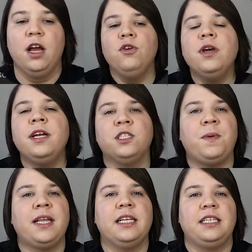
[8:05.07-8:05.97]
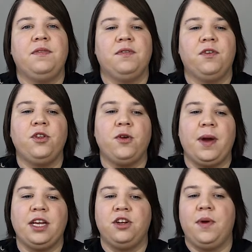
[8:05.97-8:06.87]
You can expand this even further
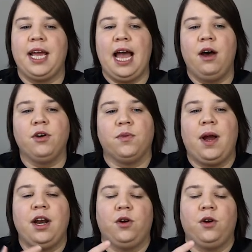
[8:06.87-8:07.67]
by doing how to write